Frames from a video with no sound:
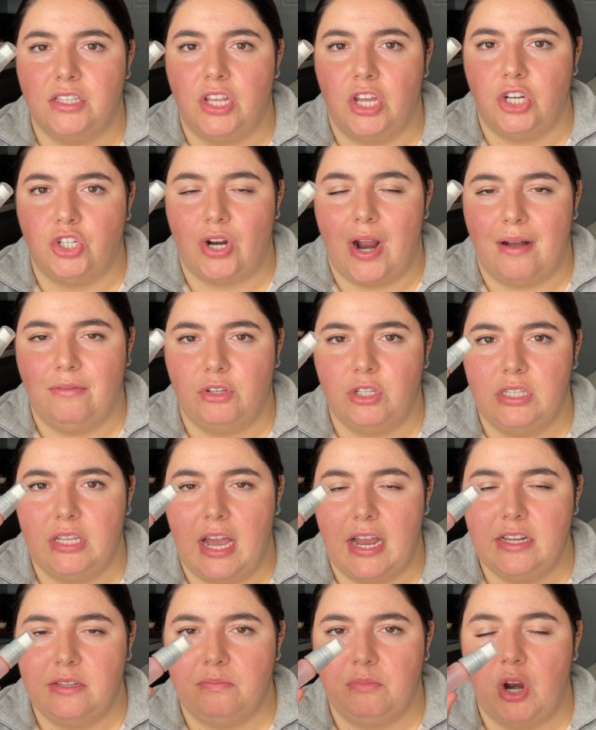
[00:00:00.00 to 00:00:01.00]
a travel
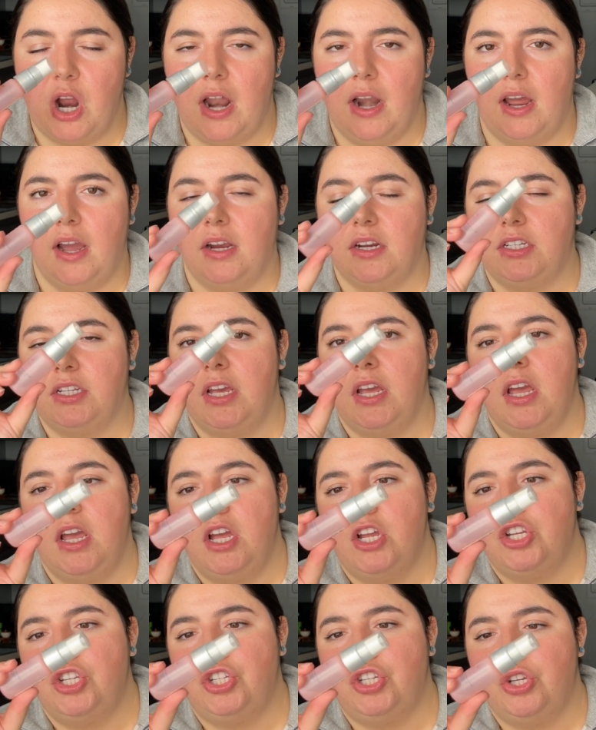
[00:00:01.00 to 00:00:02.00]
size product
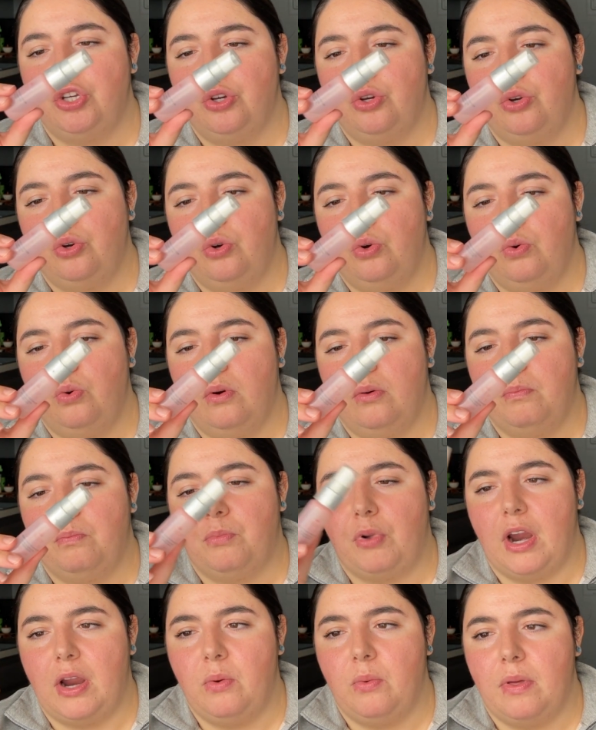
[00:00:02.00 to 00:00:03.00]
to
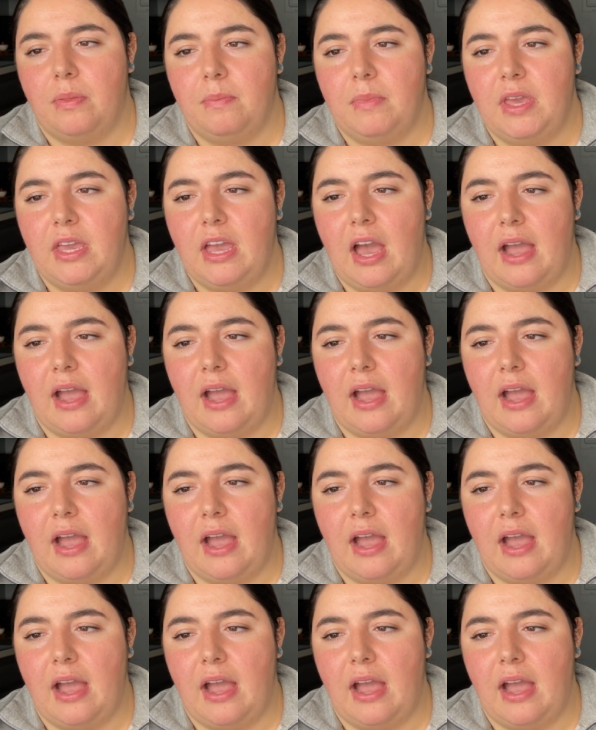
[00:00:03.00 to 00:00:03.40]
bring with me.